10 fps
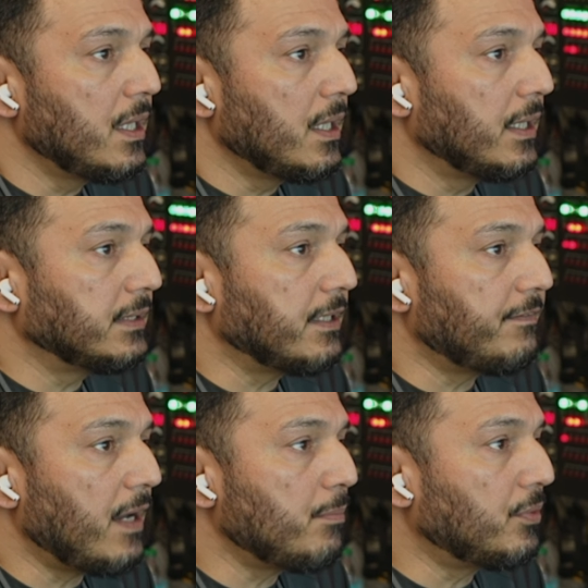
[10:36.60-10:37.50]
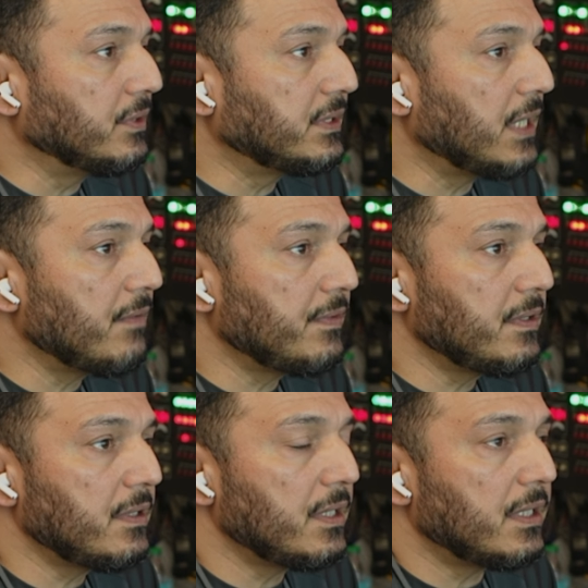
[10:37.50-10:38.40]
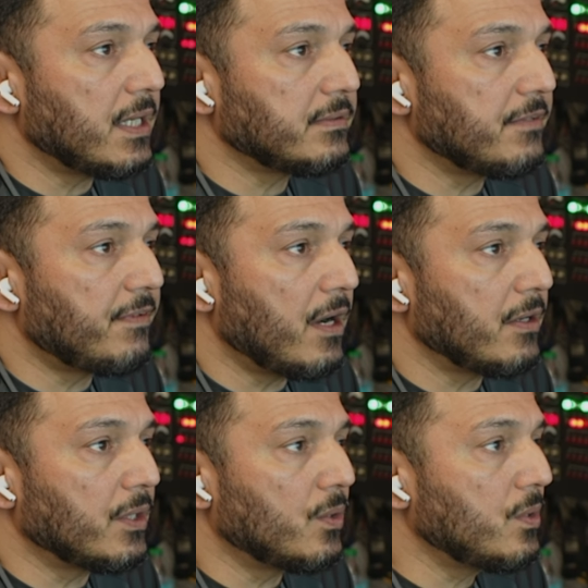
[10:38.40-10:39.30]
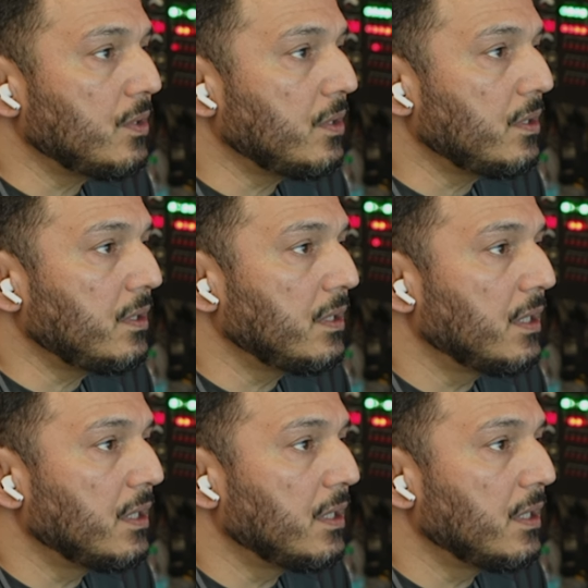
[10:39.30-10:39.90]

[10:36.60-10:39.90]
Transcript: is a 5.7, and that's the firing order.